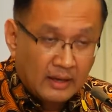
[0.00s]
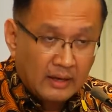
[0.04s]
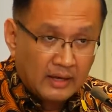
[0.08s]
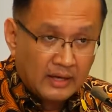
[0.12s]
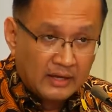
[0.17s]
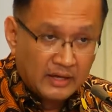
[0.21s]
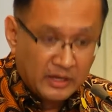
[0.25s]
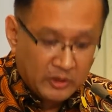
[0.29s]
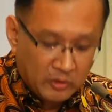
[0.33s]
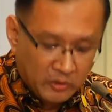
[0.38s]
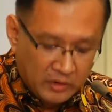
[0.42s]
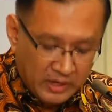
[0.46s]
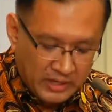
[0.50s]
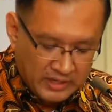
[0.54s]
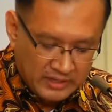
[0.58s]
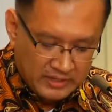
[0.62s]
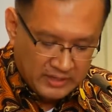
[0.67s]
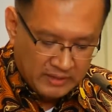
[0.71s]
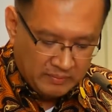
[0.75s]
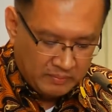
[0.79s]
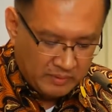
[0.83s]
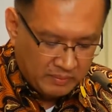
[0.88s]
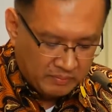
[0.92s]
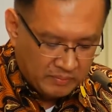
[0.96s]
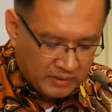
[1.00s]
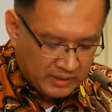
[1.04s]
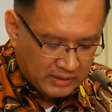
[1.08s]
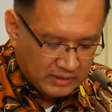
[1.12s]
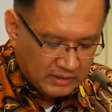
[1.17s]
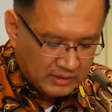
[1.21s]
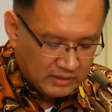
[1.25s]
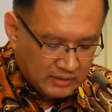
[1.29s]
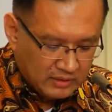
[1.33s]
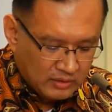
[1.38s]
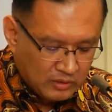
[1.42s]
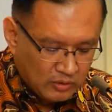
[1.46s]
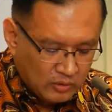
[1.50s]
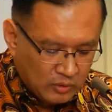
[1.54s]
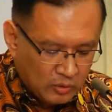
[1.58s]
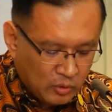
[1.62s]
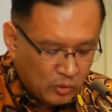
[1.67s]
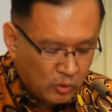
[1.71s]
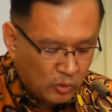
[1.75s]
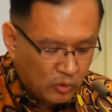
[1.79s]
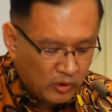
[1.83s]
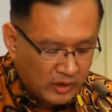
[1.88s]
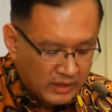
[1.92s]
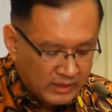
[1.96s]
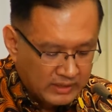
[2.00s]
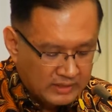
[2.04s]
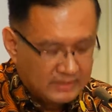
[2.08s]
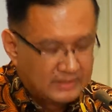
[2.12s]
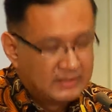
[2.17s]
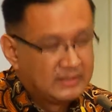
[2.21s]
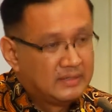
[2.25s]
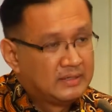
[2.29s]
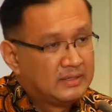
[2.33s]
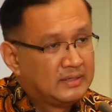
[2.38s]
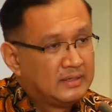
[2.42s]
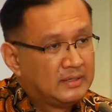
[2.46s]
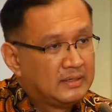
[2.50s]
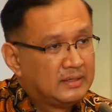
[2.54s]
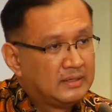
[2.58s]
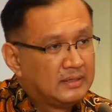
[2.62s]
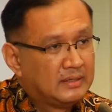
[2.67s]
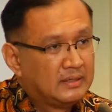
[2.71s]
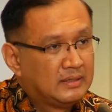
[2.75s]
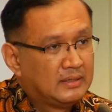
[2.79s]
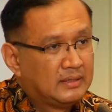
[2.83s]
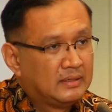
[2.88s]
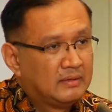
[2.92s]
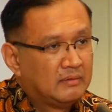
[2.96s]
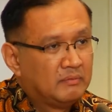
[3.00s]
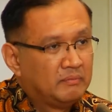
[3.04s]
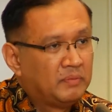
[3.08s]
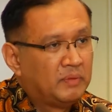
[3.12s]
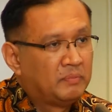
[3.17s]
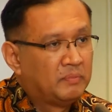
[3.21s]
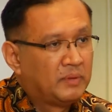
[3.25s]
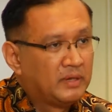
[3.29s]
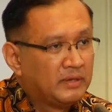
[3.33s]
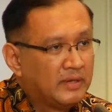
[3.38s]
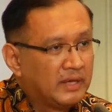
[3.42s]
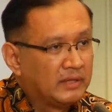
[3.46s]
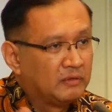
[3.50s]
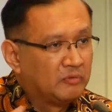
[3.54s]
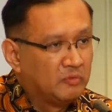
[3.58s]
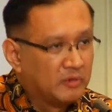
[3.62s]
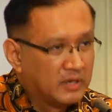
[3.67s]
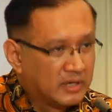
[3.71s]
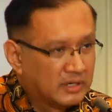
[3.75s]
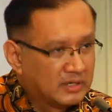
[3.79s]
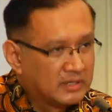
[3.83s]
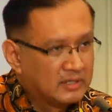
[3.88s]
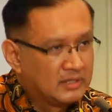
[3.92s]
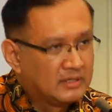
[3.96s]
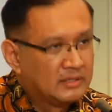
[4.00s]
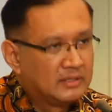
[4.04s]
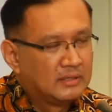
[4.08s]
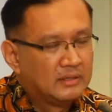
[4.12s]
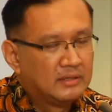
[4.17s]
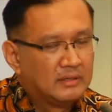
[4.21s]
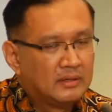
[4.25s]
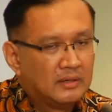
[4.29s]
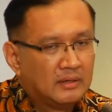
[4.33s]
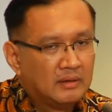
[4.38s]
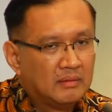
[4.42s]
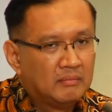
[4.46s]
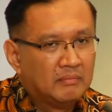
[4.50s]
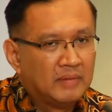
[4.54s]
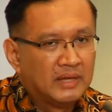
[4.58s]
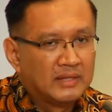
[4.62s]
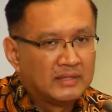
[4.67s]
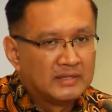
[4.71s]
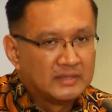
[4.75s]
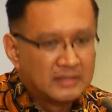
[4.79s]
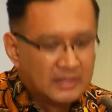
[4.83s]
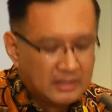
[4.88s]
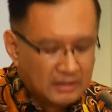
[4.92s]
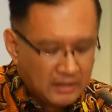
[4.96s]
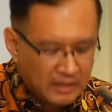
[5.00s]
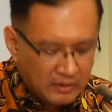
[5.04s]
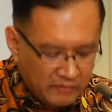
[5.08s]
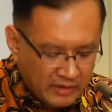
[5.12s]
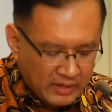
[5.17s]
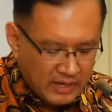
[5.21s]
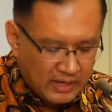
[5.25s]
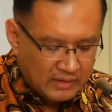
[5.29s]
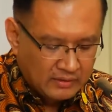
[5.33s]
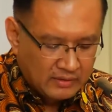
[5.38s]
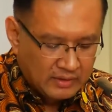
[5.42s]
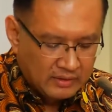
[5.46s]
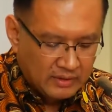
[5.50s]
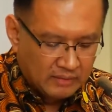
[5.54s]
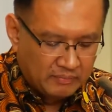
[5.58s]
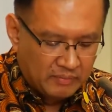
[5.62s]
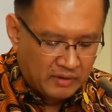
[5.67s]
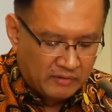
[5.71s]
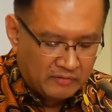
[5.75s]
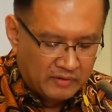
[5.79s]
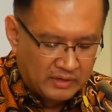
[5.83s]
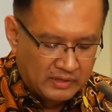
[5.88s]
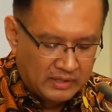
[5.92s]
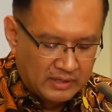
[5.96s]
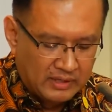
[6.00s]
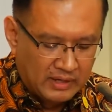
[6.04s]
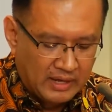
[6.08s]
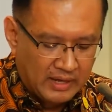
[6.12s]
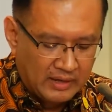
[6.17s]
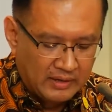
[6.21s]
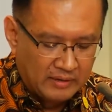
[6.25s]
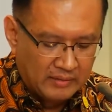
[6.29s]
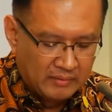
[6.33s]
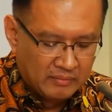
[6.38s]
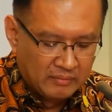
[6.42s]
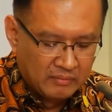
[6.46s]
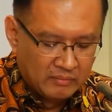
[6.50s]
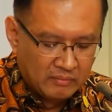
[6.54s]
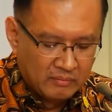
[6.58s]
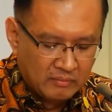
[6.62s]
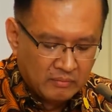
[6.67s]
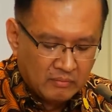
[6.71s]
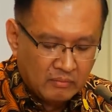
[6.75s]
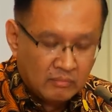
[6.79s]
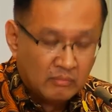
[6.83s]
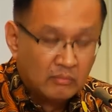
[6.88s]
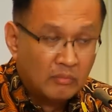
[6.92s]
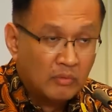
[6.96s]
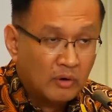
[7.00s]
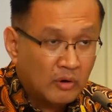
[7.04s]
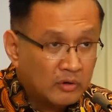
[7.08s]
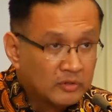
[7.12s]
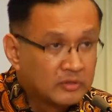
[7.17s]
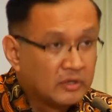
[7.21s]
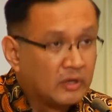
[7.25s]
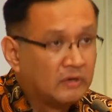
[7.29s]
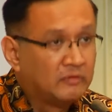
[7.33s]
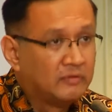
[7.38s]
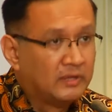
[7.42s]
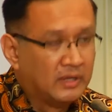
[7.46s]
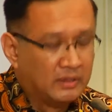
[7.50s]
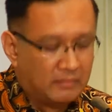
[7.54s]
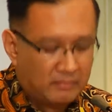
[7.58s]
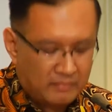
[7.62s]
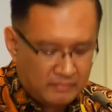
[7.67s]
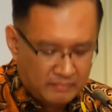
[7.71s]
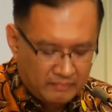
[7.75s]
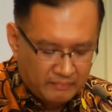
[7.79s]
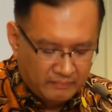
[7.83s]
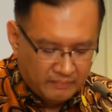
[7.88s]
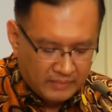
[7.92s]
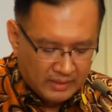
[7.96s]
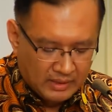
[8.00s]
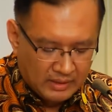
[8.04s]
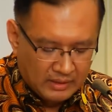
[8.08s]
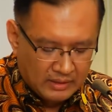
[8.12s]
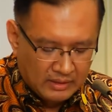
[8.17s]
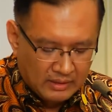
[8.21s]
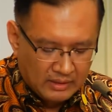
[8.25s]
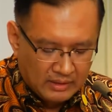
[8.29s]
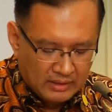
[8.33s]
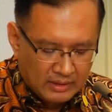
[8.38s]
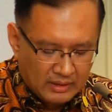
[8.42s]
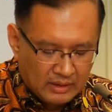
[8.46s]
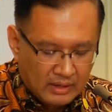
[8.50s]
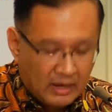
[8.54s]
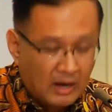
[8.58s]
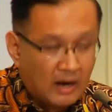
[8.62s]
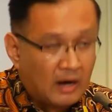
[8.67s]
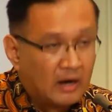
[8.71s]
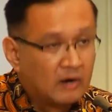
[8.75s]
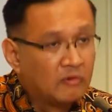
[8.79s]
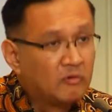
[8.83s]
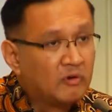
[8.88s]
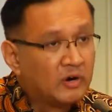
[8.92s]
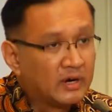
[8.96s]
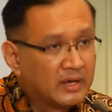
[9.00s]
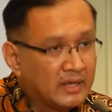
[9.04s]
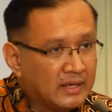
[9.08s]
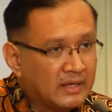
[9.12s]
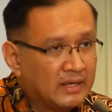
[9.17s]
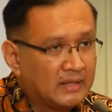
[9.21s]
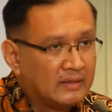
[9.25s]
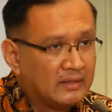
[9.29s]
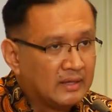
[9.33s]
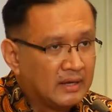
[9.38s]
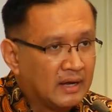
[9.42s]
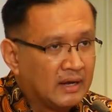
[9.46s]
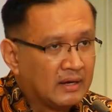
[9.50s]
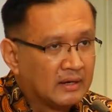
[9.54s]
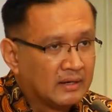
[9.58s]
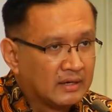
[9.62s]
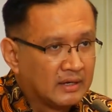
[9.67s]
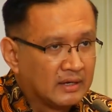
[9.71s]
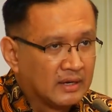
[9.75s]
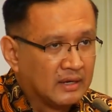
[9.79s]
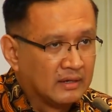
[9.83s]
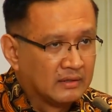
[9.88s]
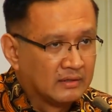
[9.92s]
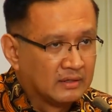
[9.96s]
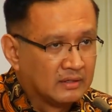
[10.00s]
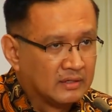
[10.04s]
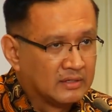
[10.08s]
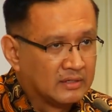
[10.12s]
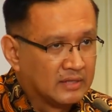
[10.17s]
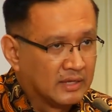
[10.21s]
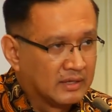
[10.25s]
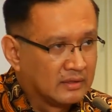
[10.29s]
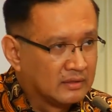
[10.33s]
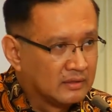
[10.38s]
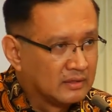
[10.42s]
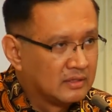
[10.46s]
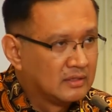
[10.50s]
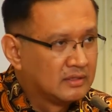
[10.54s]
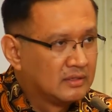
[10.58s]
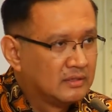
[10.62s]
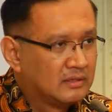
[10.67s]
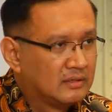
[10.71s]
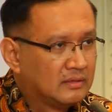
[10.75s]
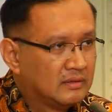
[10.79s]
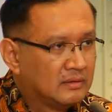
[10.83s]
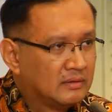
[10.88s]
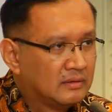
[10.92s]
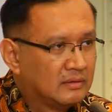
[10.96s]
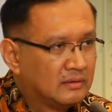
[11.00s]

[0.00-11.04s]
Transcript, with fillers: In Indonesia, people who works, people that works, but still living under the poverty line, most of them are working in the agricultural sectors.